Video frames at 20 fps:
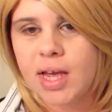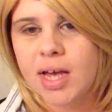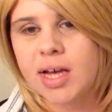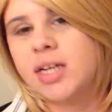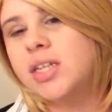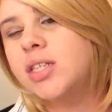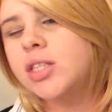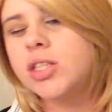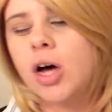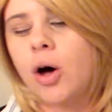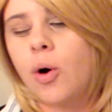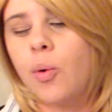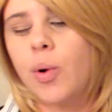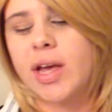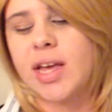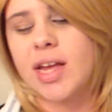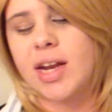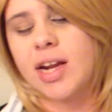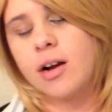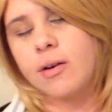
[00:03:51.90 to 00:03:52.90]
So
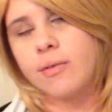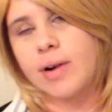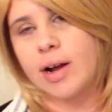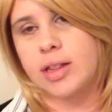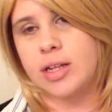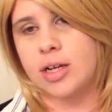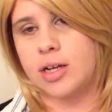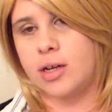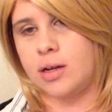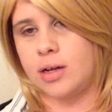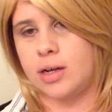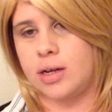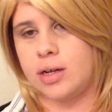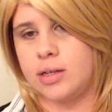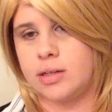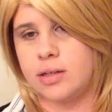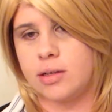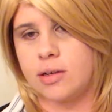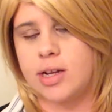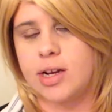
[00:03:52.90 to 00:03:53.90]
getting around
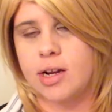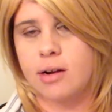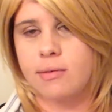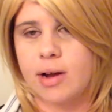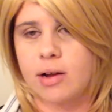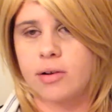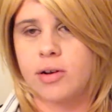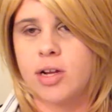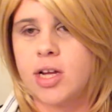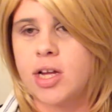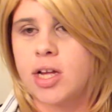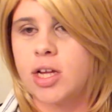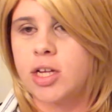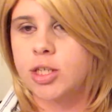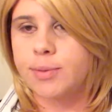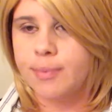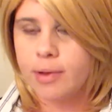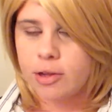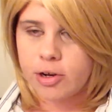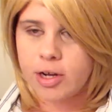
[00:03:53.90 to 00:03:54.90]

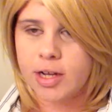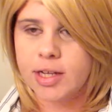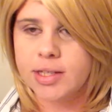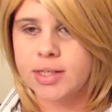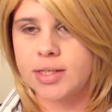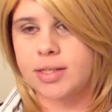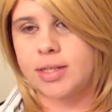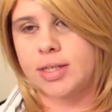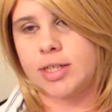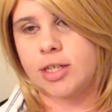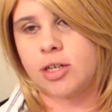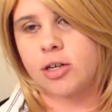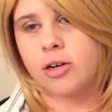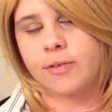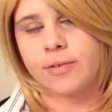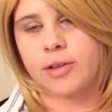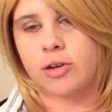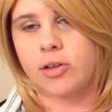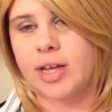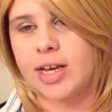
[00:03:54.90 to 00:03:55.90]
smaller cons is easier
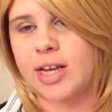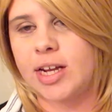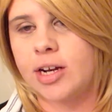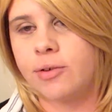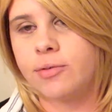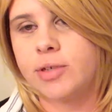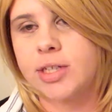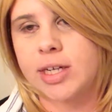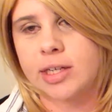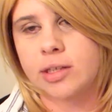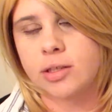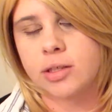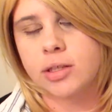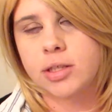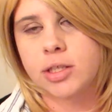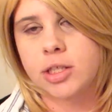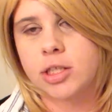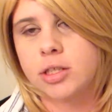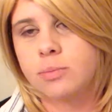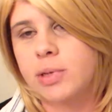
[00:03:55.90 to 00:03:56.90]
if they're like in
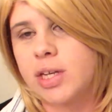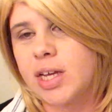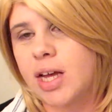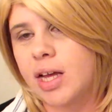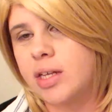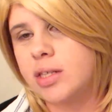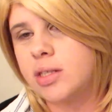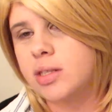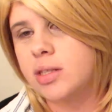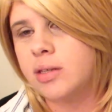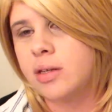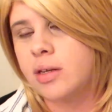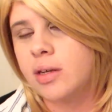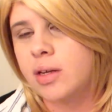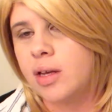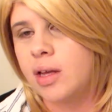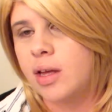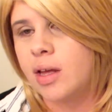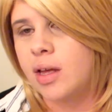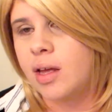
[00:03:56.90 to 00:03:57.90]
hotels, just because,
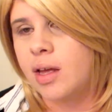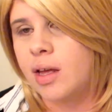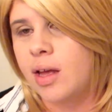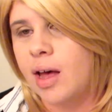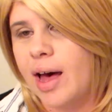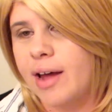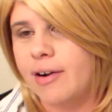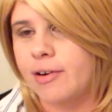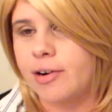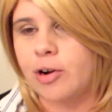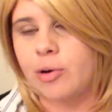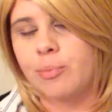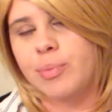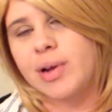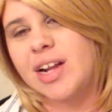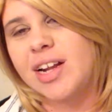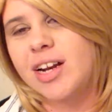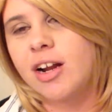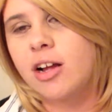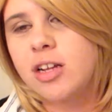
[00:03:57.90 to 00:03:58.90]
I don't know, but
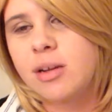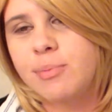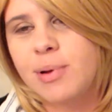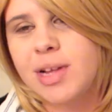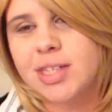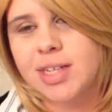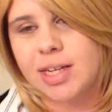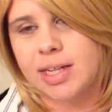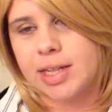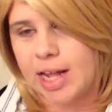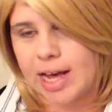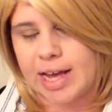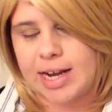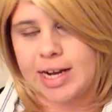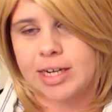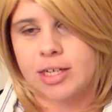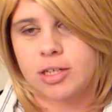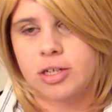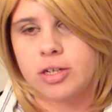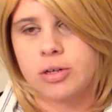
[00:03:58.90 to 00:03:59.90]
it all depends on
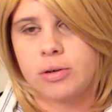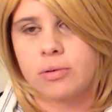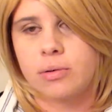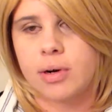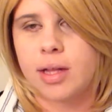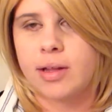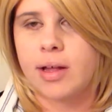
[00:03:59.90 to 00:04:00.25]
lighting too.